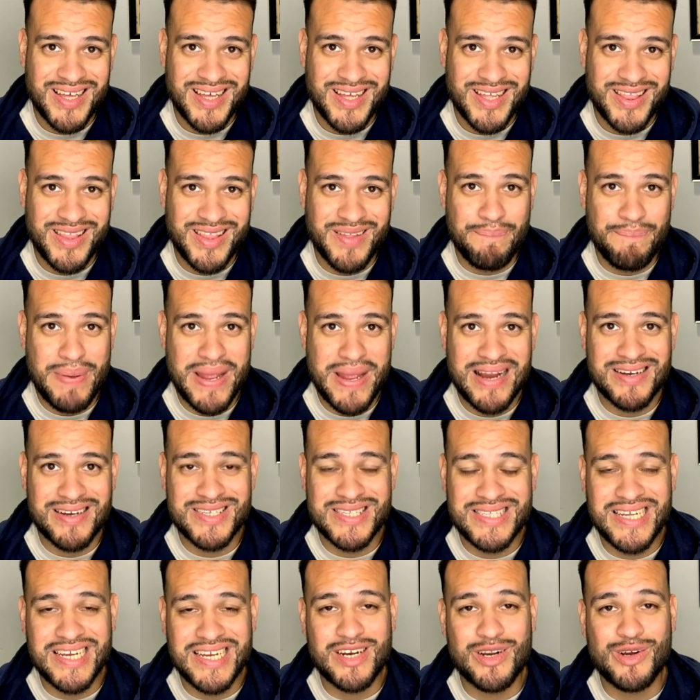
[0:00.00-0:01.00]
the Bears
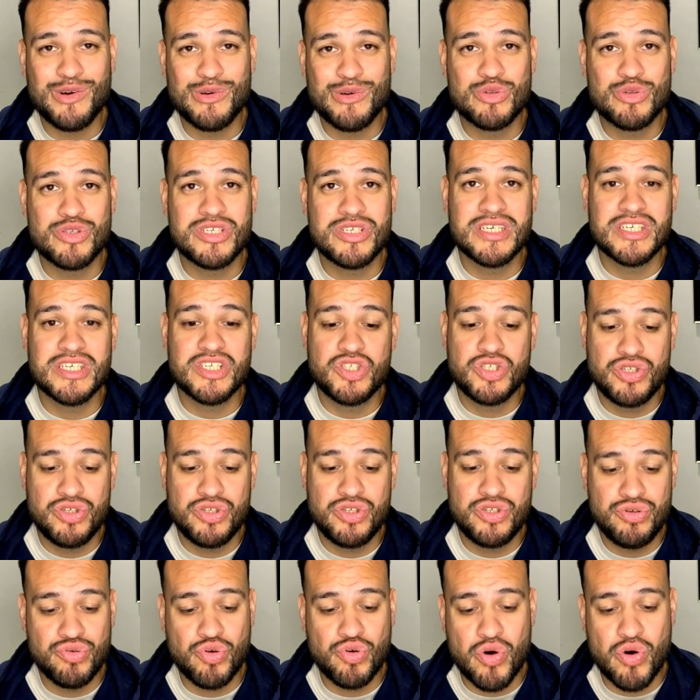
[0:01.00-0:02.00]
did host just
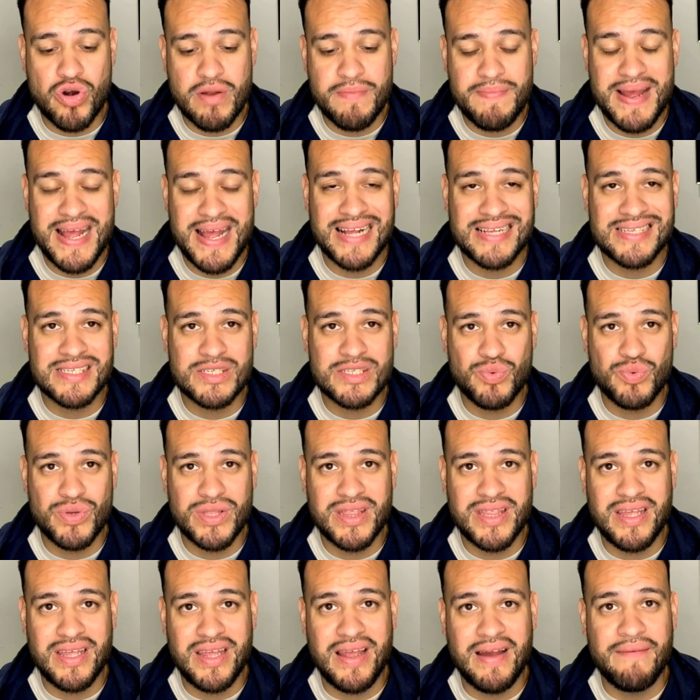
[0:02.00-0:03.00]
two cornerbacks with
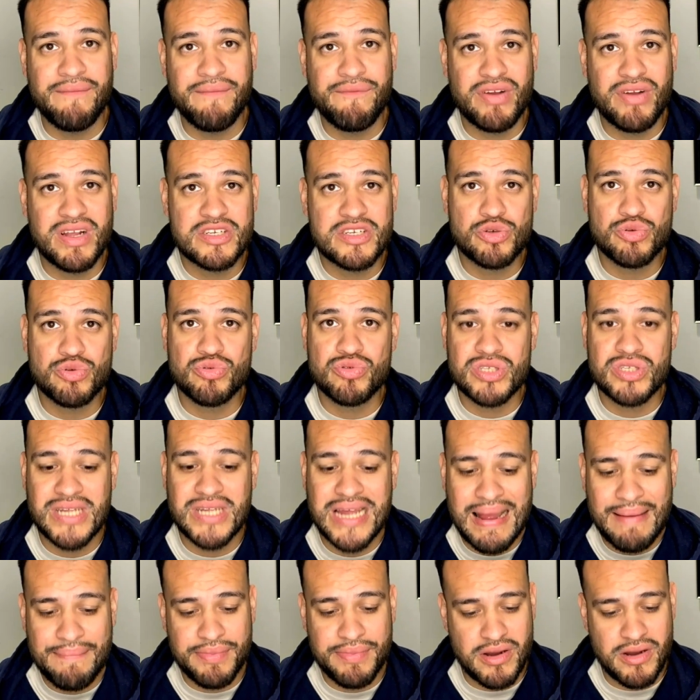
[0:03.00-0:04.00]
the official
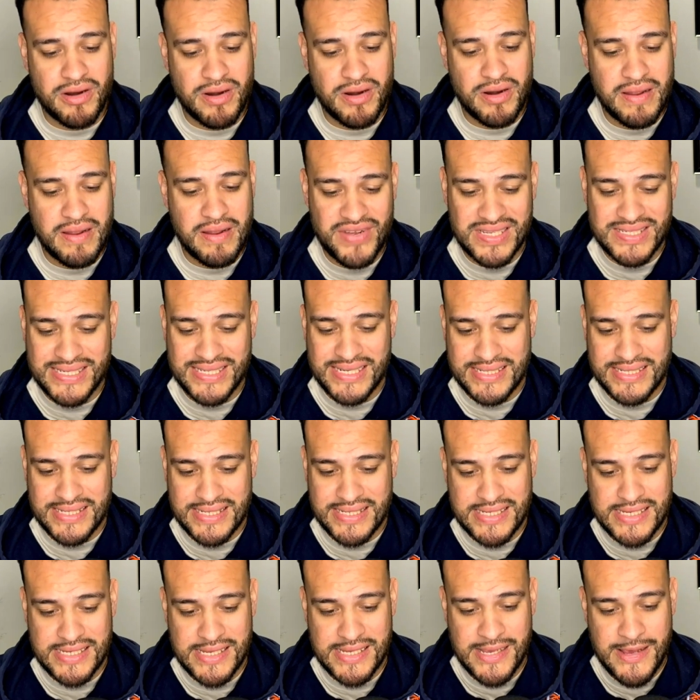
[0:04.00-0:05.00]
top 30
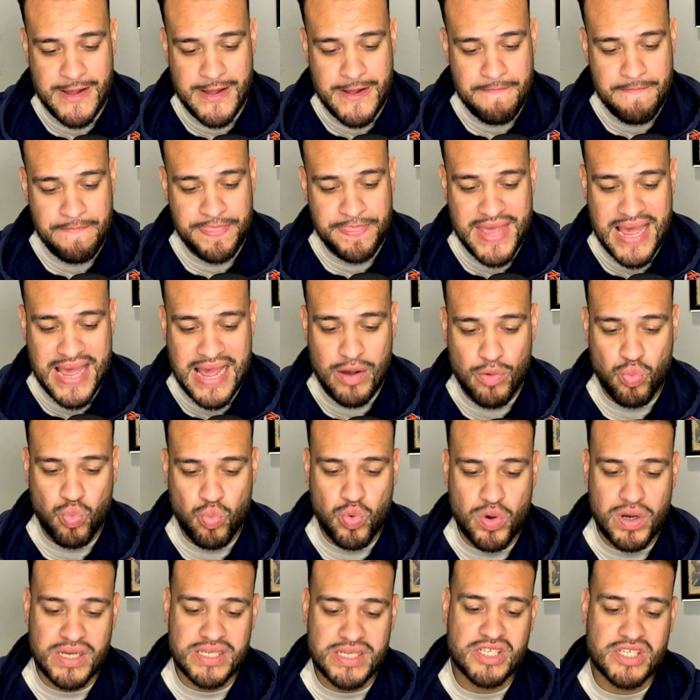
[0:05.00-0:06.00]
visits. That
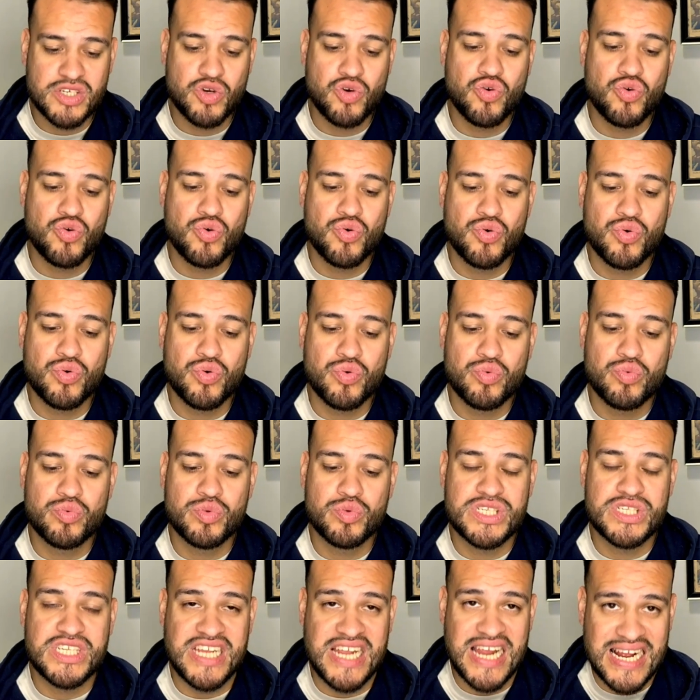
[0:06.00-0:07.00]
was
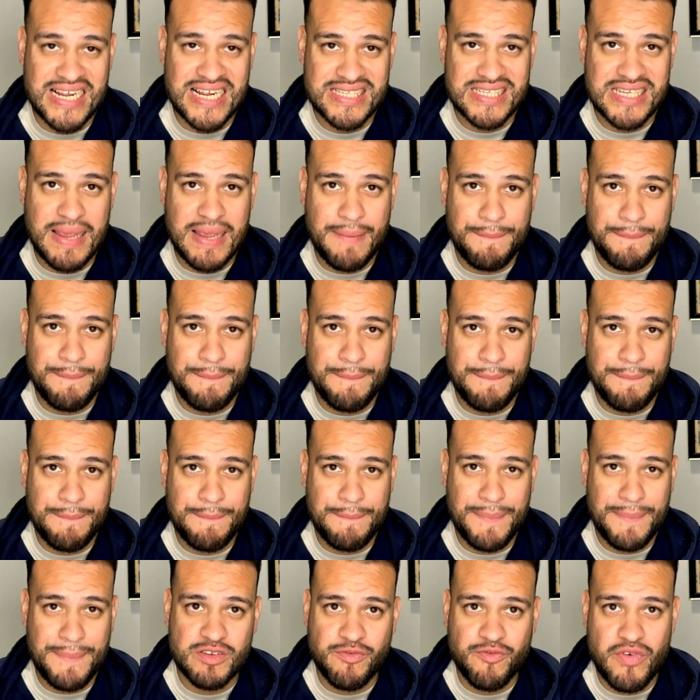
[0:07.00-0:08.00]
Deontay
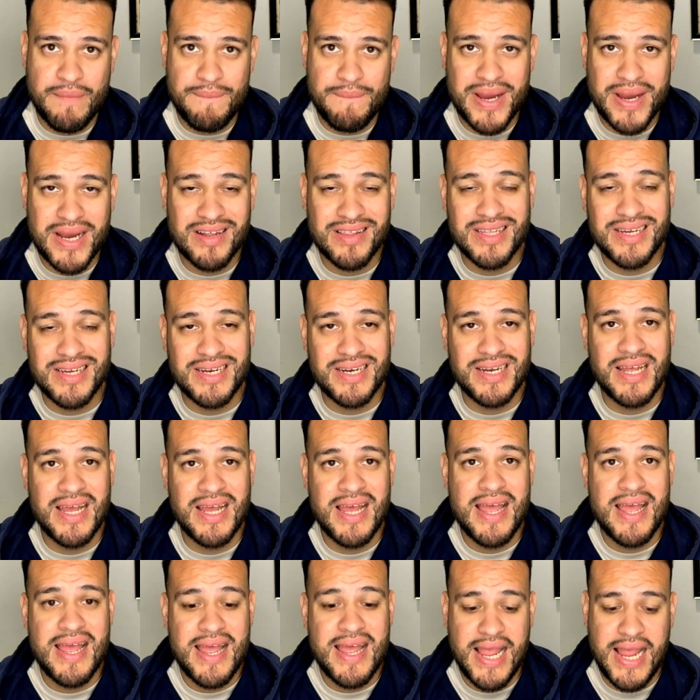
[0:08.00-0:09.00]
Banks from Maryland
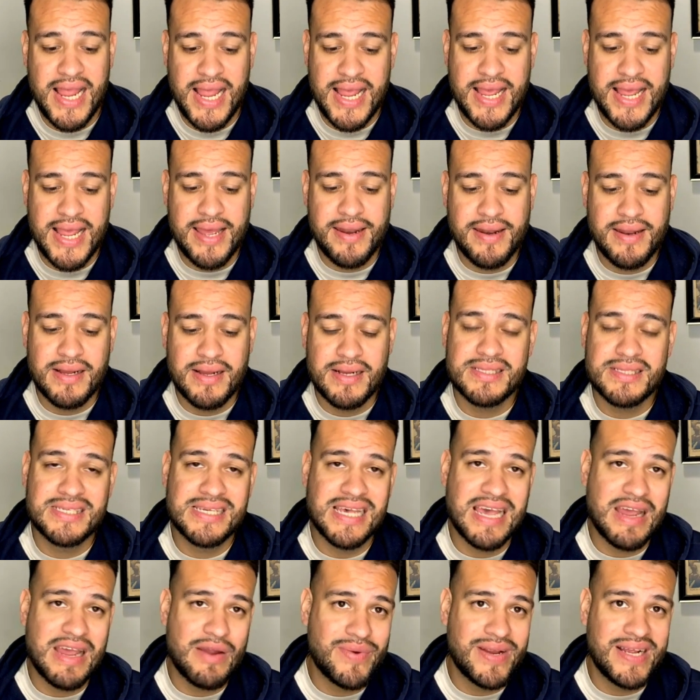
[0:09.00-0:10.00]
and
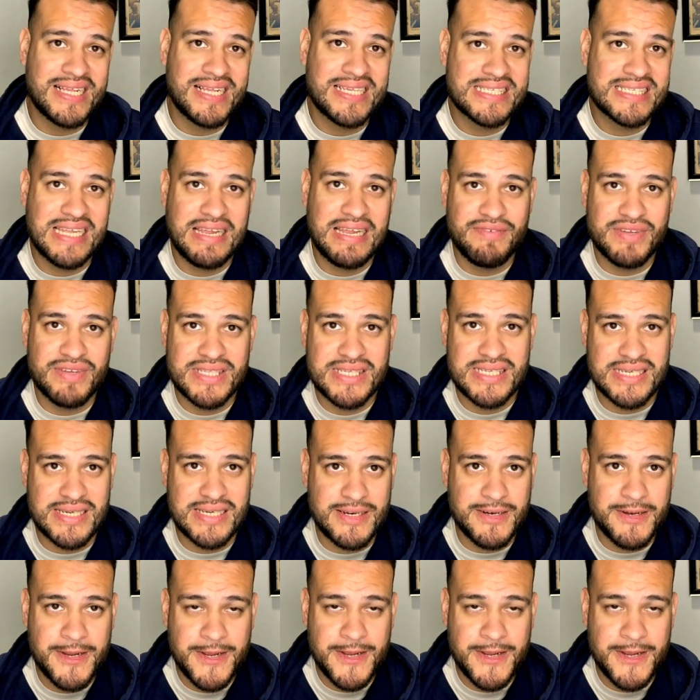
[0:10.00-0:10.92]
Tyrique Stevenson.